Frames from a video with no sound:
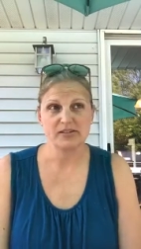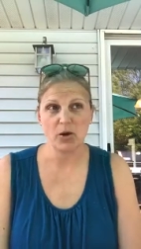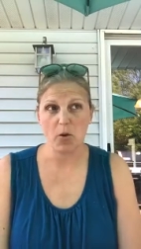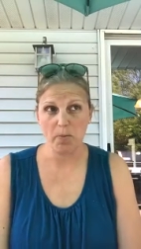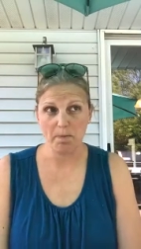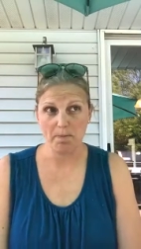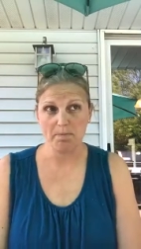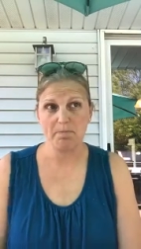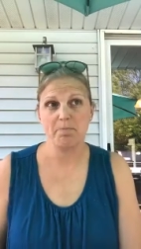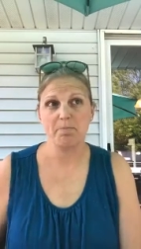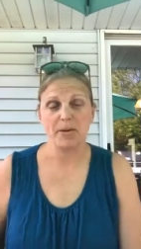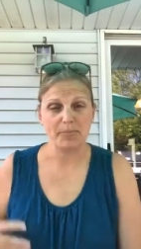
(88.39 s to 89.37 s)
So
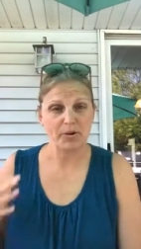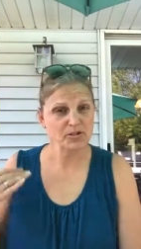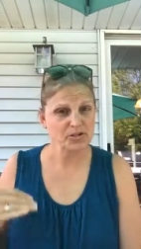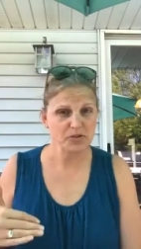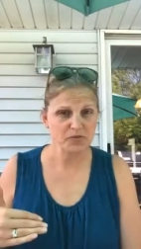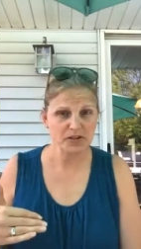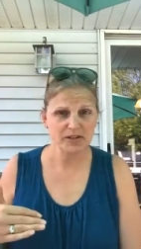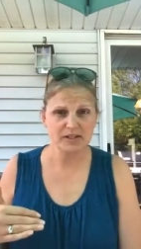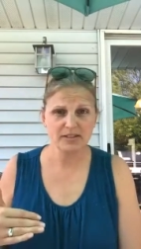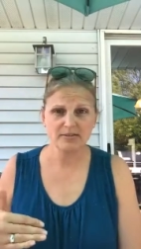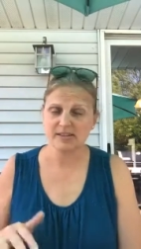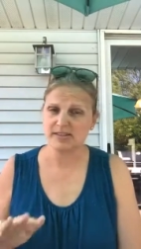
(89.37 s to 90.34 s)
my personal
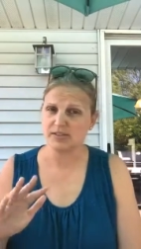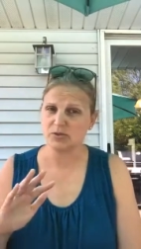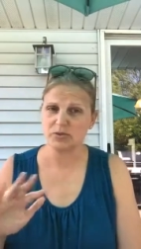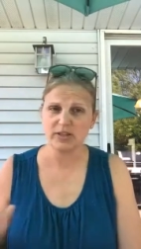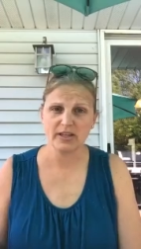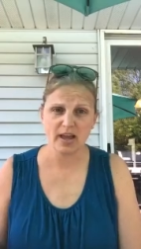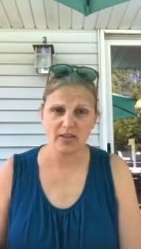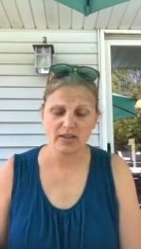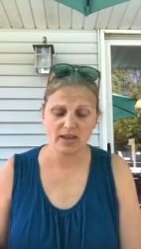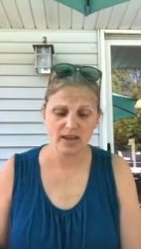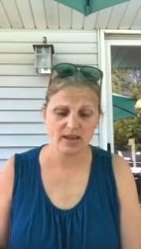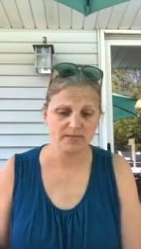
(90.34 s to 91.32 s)
feeling is he's a really healthy
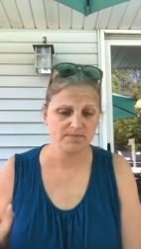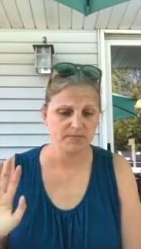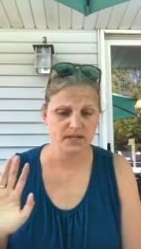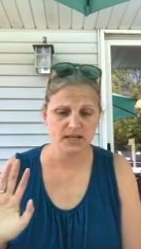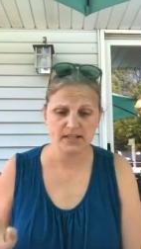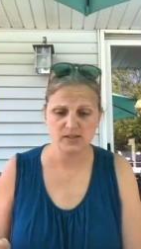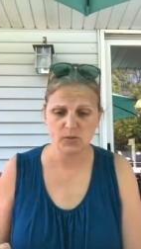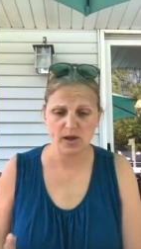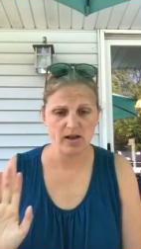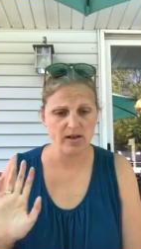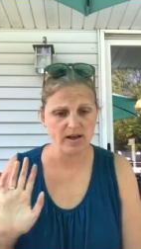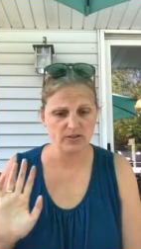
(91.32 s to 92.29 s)
kid, eats
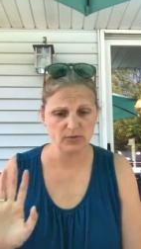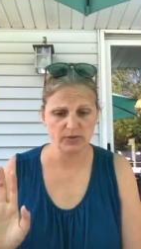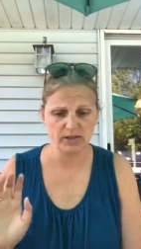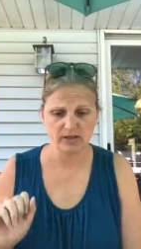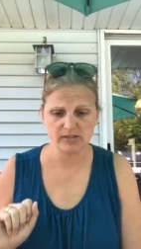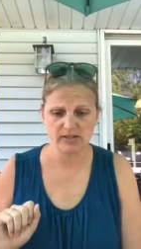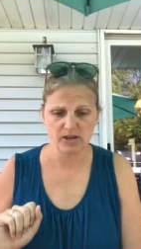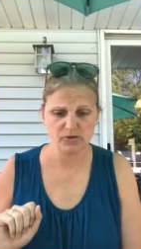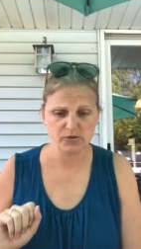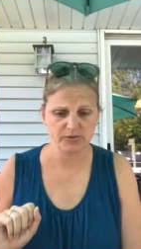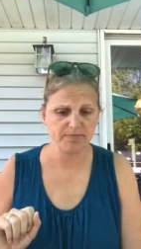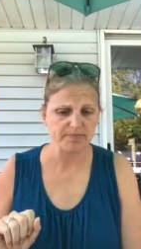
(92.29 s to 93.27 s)
well, has a really good
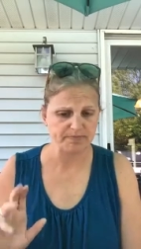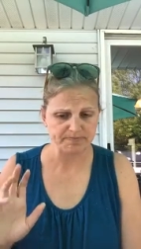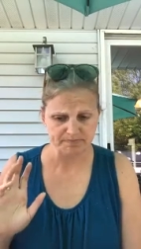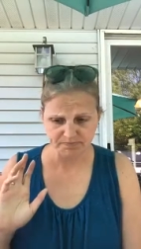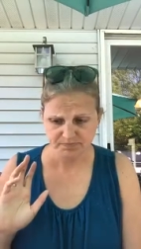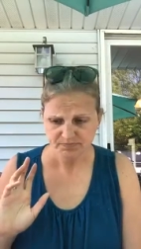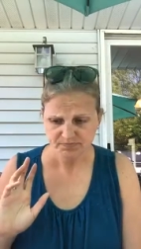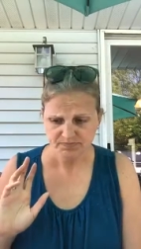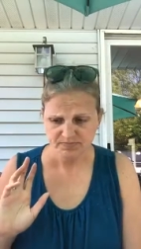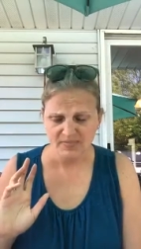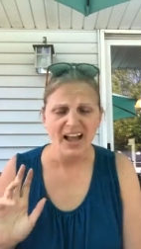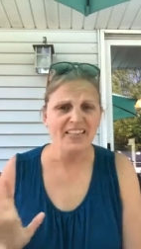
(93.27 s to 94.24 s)
schedule.
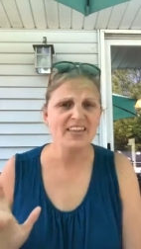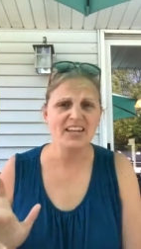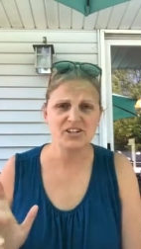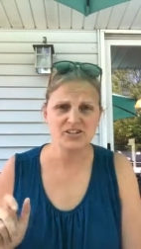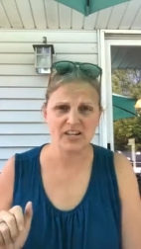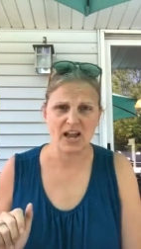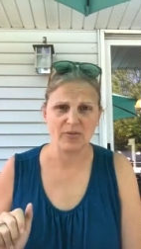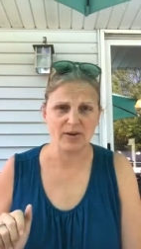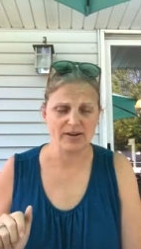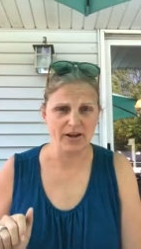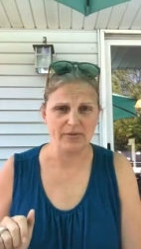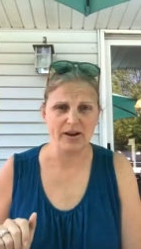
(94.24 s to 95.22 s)
I think he just got
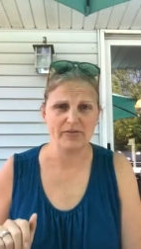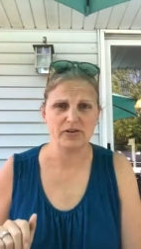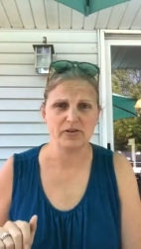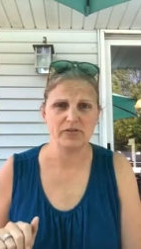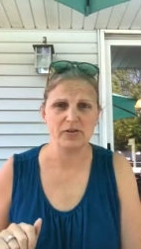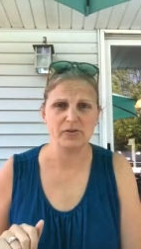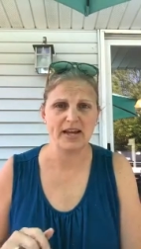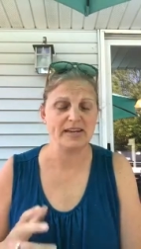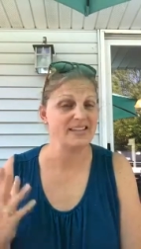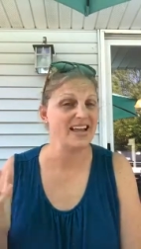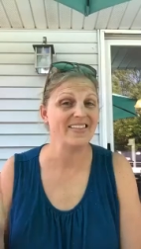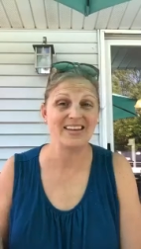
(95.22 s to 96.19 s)
run down after a few
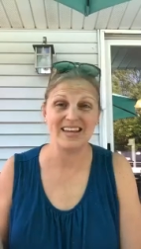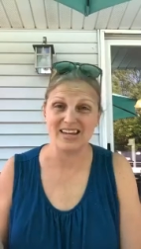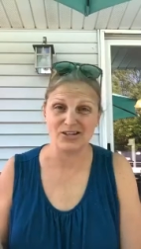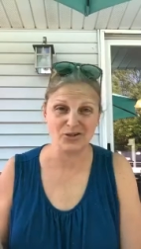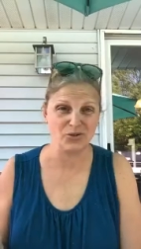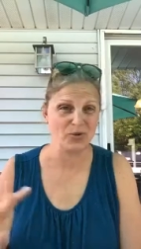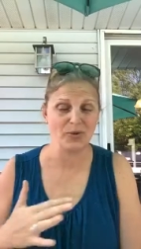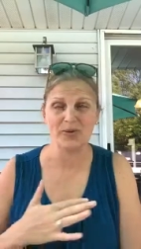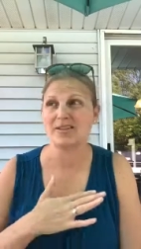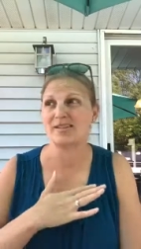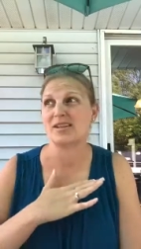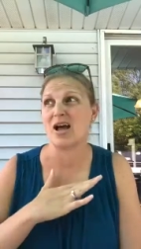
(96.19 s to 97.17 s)
days, and the heat too. We were
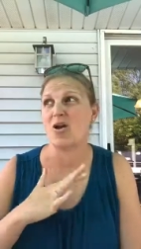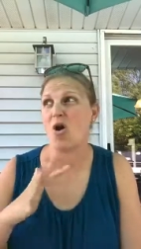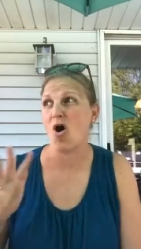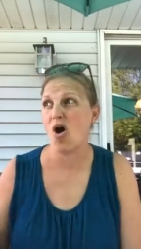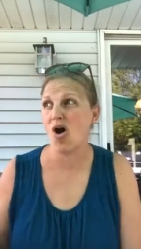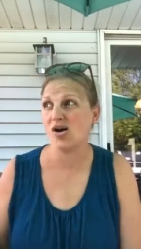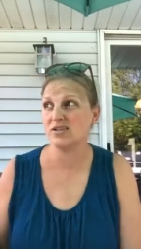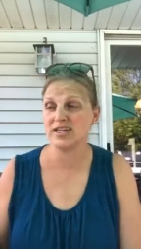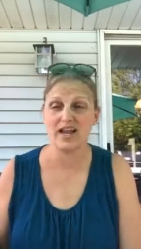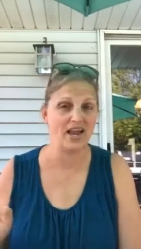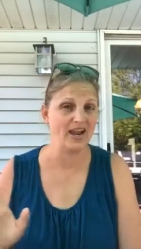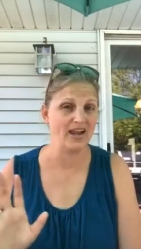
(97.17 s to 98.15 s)
in the sun all
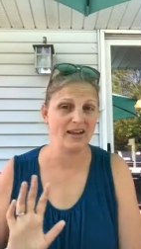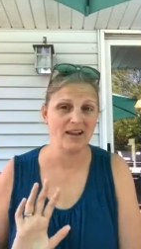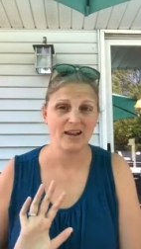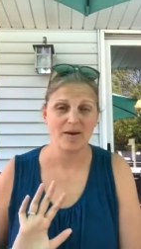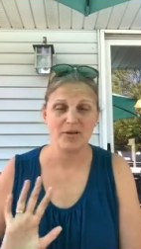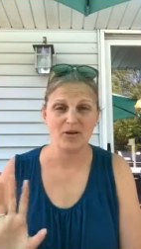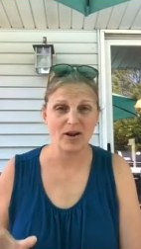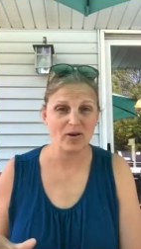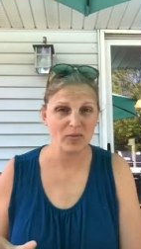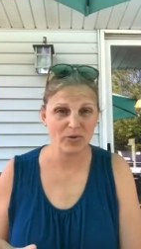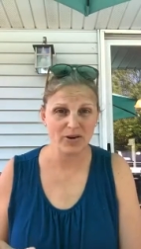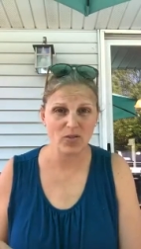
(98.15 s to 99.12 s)
day. I mean,
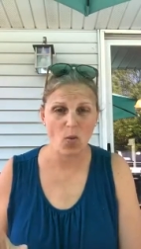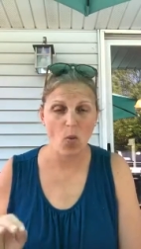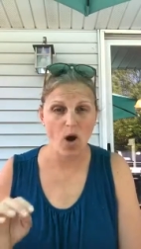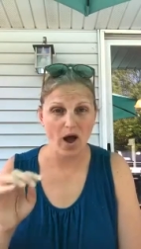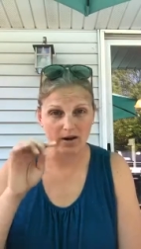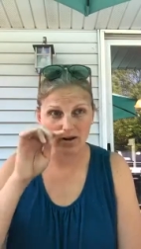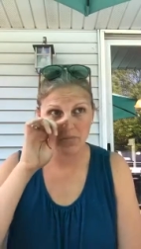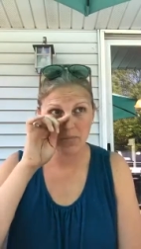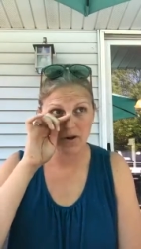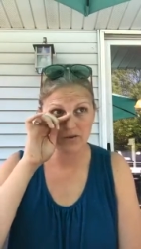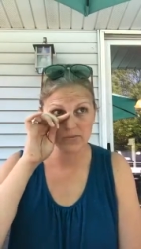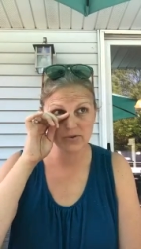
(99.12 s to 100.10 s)
granted we were in the water,
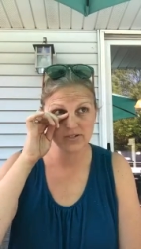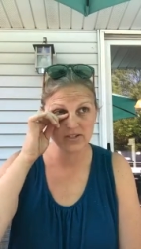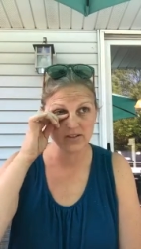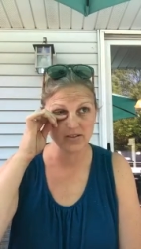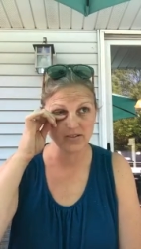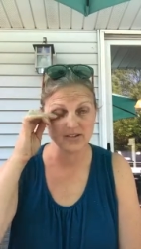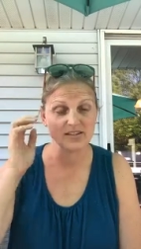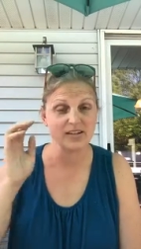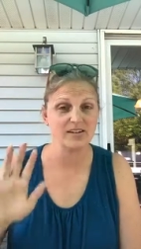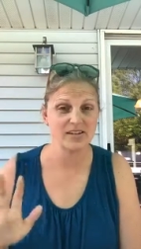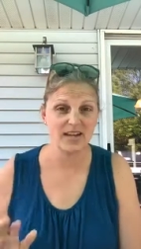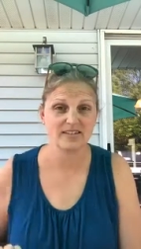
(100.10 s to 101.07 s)
but we're still, the
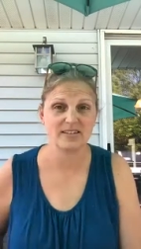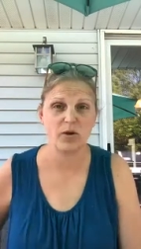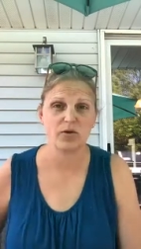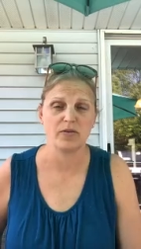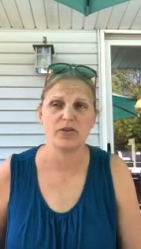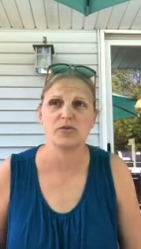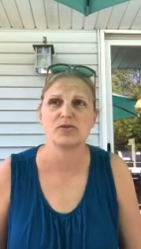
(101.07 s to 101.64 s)
sun takes it out of you.